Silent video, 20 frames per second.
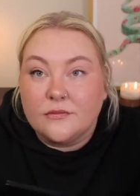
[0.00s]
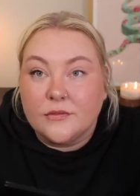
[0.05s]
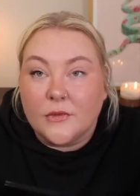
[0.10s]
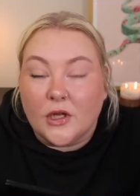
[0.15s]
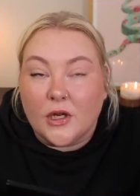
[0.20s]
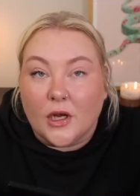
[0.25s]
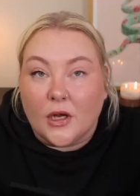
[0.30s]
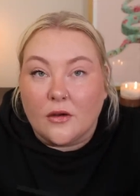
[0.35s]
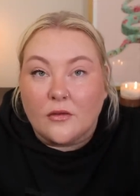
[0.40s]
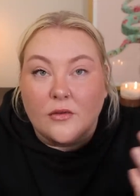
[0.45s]

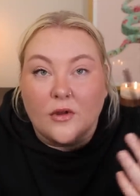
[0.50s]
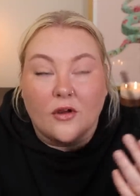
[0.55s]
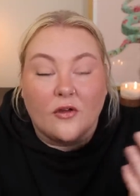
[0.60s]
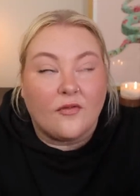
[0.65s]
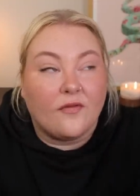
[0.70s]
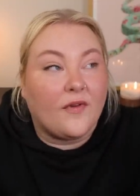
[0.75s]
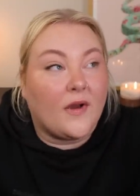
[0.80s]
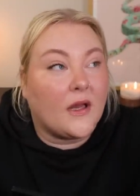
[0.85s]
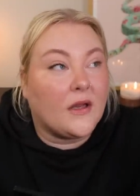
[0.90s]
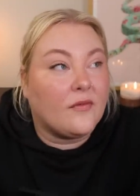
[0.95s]
you know, you're
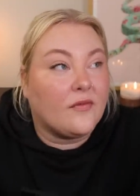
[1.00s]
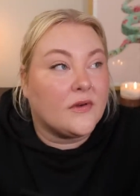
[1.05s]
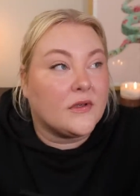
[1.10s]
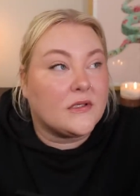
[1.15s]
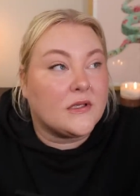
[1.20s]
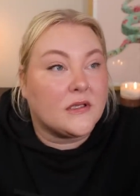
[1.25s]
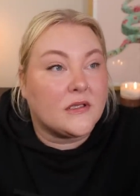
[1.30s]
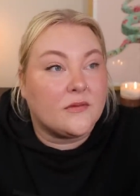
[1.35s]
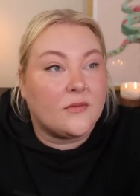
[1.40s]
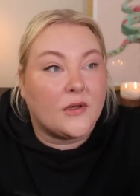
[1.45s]
fine for
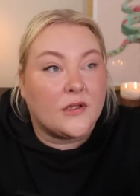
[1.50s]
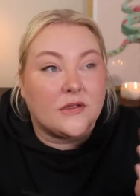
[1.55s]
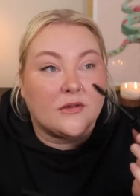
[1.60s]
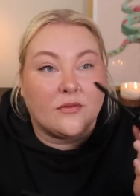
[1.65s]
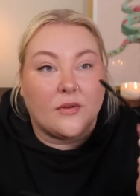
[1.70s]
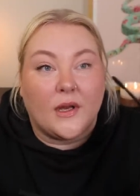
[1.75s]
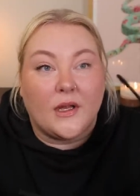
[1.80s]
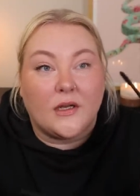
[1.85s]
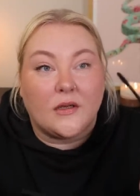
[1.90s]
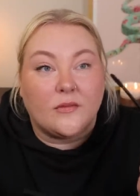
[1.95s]
six months
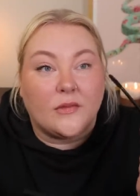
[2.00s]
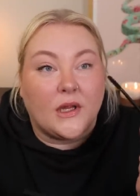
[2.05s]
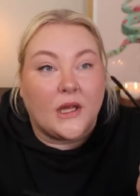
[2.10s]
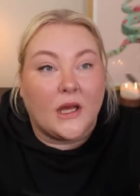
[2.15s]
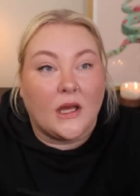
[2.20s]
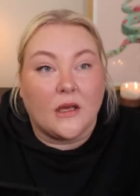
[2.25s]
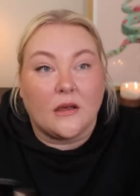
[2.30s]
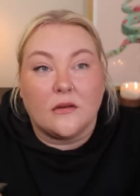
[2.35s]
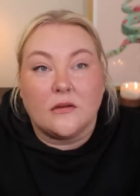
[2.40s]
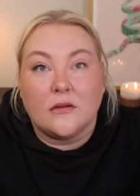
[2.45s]

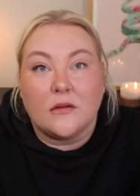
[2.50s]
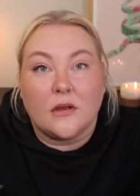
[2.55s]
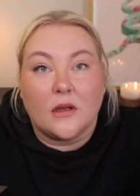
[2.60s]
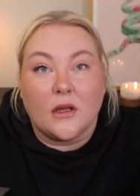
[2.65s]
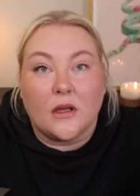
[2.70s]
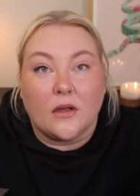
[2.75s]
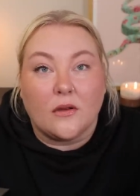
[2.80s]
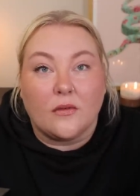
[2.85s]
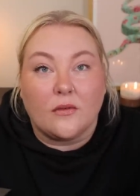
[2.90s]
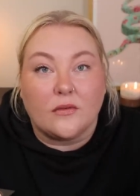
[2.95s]
randomly.
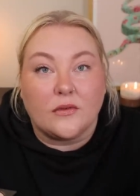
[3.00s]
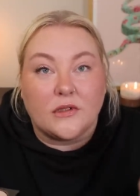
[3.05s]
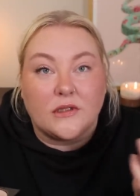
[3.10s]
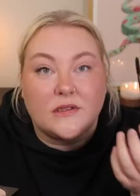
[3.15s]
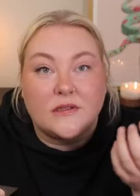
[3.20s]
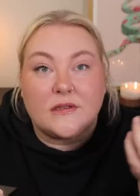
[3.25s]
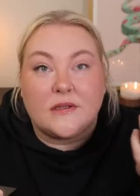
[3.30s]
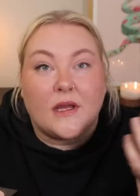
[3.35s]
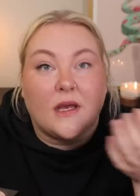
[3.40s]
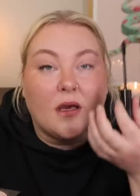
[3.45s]
You
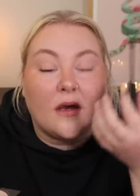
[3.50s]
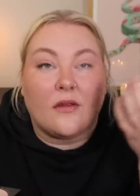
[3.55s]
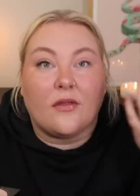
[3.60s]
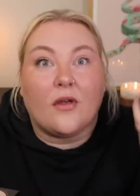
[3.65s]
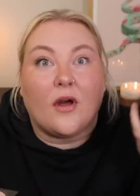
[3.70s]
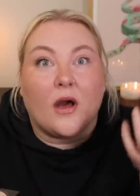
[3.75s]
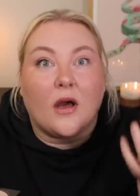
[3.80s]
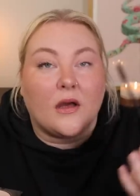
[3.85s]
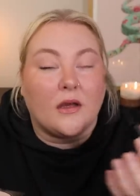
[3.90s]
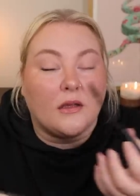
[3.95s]
just think a
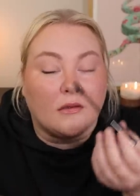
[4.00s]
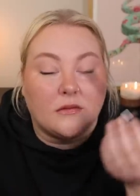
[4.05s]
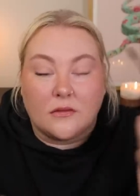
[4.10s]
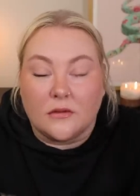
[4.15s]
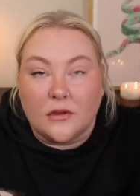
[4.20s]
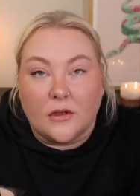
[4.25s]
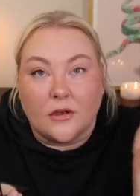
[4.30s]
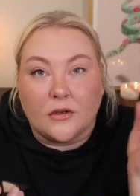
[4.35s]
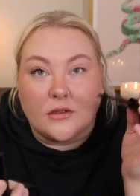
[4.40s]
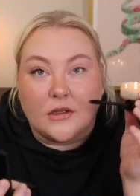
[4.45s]
thought and
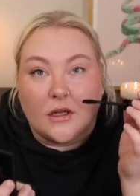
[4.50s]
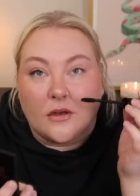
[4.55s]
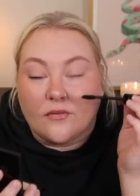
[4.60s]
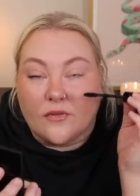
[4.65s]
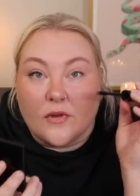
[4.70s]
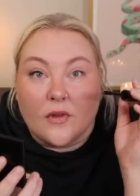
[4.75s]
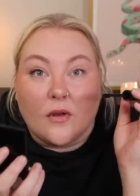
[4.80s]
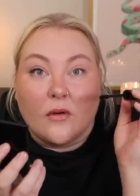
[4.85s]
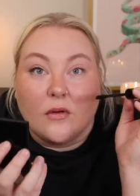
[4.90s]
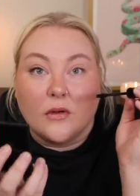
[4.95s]
you're done
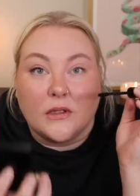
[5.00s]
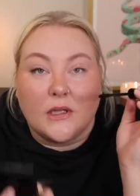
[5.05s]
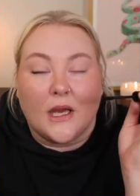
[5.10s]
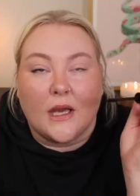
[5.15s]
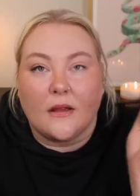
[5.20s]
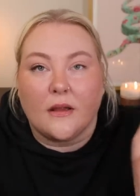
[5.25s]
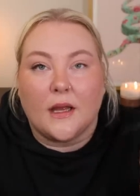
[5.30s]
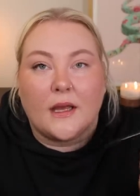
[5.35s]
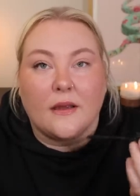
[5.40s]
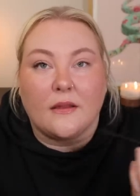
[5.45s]
for the whole
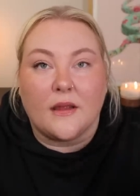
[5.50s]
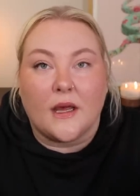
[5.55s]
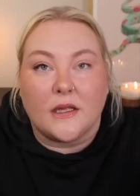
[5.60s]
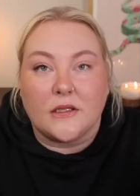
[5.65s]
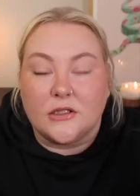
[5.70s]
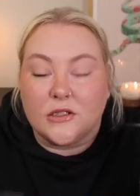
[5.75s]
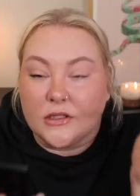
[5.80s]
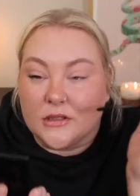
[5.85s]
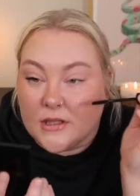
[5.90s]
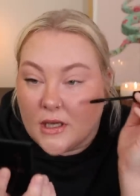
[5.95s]
day. Like,
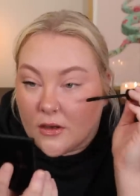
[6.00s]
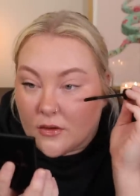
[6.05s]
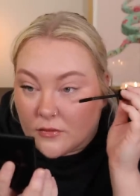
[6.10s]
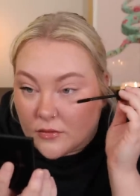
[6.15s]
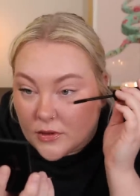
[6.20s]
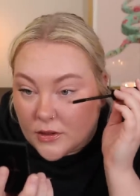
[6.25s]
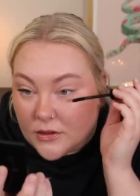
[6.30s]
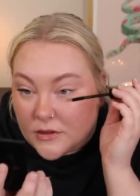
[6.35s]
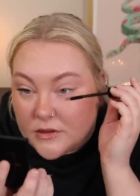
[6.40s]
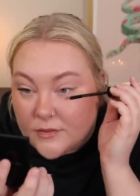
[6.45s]
that's just how it
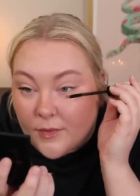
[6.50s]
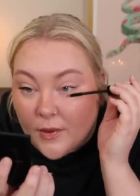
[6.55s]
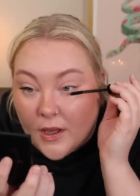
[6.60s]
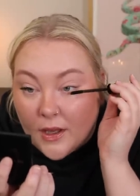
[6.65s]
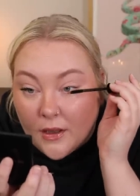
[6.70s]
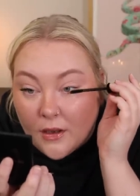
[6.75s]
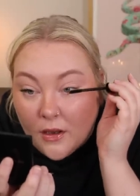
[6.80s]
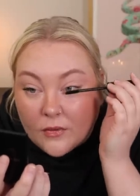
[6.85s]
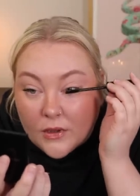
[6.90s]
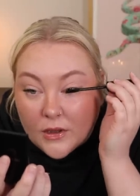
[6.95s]
works.
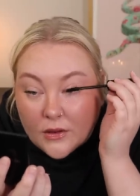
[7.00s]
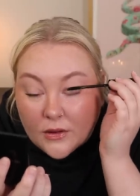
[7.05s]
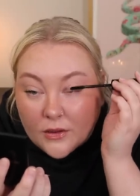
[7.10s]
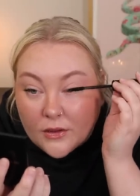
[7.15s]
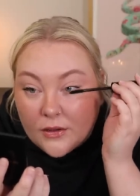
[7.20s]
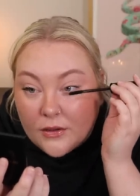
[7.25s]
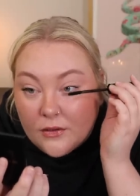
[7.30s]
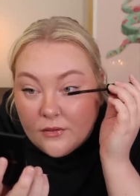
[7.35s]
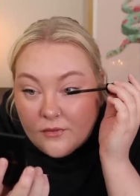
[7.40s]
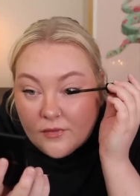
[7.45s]
But we
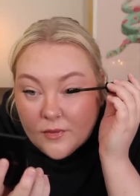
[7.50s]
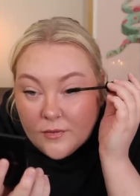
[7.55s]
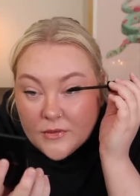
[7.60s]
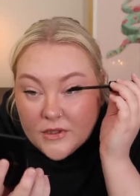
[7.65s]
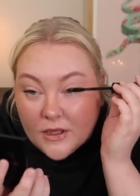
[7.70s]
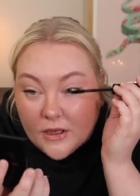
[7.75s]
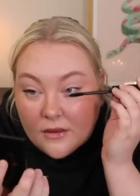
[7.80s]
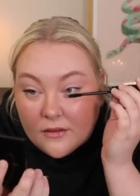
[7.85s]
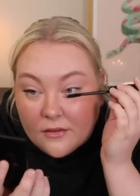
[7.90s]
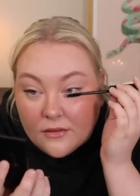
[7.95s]
learn from
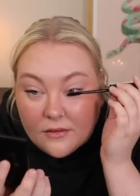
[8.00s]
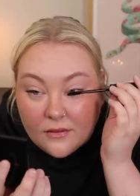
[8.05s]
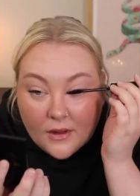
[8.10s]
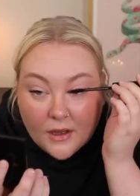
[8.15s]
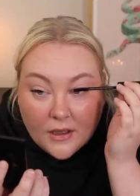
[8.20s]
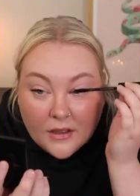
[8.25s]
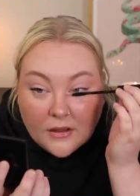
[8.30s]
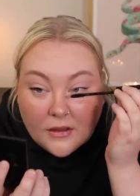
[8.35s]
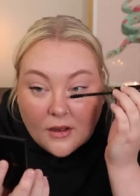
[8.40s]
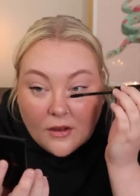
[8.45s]
death
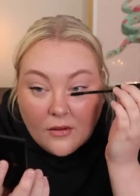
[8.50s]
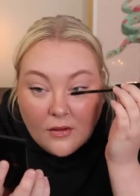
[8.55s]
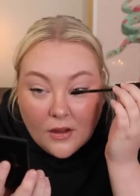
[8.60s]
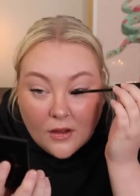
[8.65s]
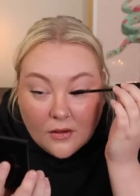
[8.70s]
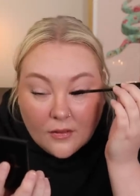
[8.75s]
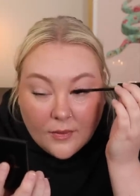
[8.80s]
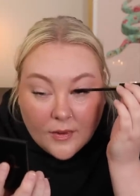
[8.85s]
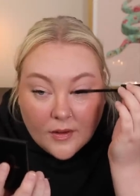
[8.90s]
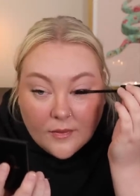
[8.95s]
that
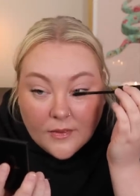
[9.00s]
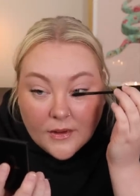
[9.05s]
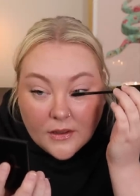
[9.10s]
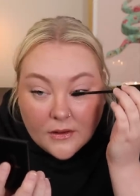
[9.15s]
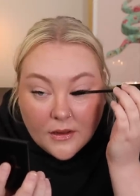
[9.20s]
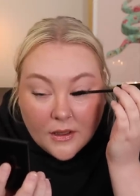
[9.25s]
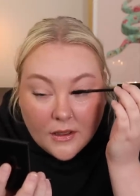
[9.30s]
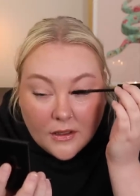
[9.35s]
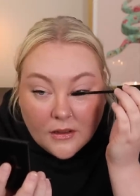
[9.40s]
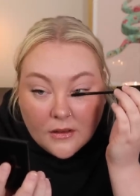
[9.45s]
YOLO, baby,
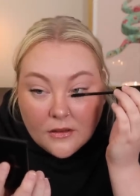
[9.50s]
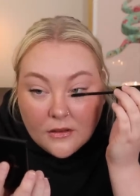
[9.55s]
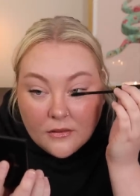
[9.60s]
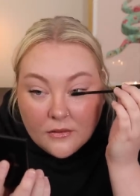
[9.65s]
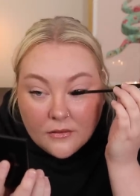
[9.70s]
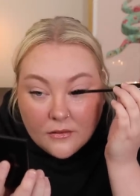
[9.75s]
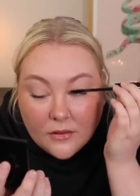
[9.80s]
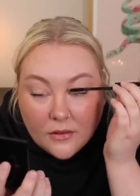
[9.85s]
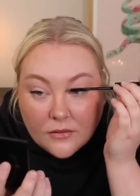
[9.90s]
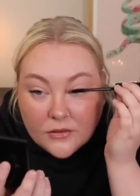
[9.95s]
like,
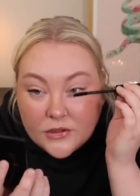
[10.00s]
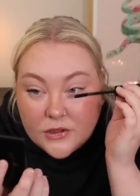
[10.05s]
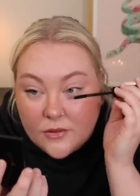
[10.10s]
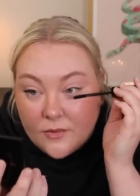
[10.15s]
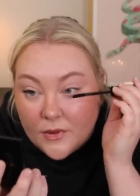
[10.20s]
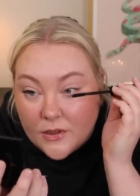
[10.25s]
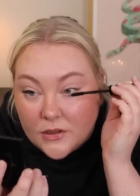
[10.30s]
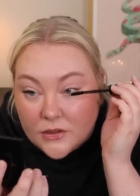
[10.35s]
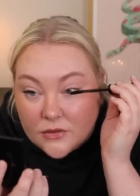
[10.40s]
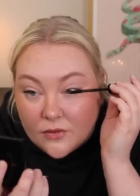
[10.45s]
you should
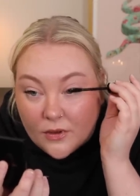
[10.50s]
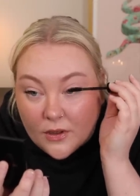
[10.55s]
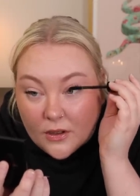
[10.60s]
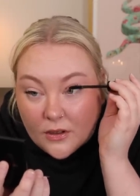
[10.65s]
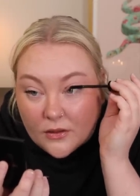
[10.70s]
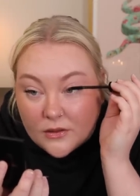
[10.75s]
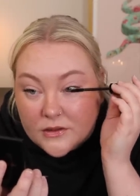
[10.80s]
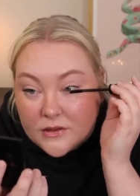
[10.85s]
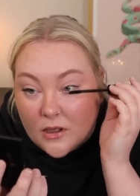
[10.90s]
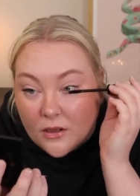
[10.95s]
be enjoying
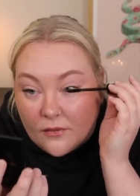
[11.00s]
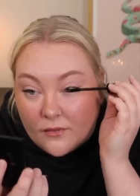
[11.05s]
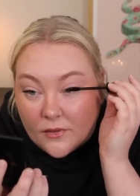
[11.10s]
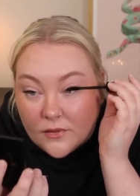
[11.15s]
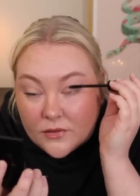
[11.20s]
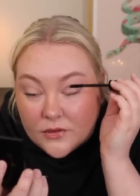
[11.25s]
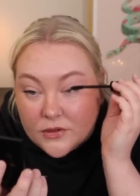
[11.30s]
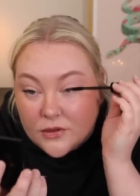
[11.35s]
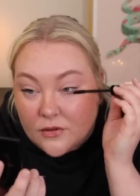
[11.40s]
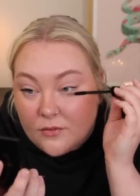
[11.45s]
yourself. You
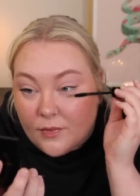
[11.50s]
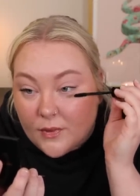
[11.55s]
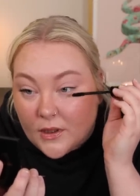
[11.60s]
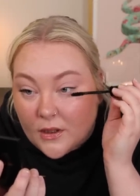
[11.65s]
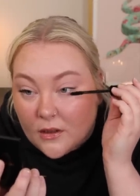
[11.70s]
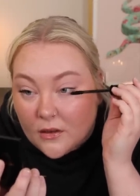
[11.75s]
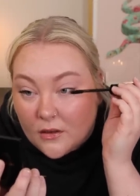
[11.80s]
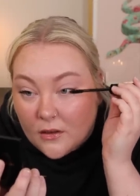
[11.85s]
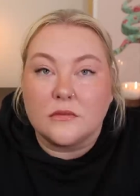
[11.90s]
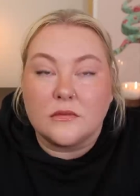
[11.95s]
should
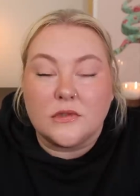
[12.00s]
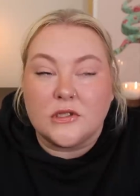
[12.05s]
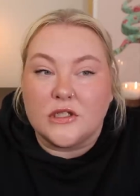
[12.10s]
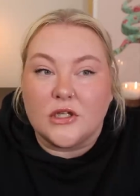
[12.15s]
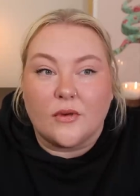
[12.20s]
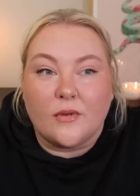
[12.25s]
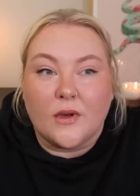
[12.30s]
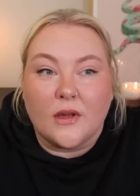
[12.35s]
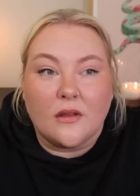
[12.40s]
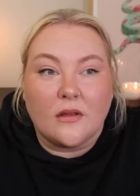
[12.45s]
be
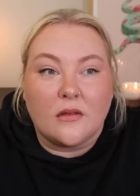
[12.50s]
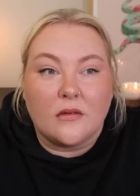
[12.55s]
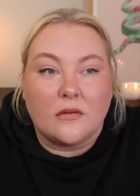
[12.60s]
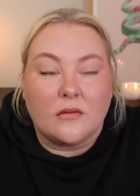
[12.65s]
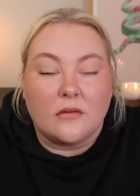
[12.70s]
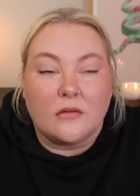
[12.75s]
doing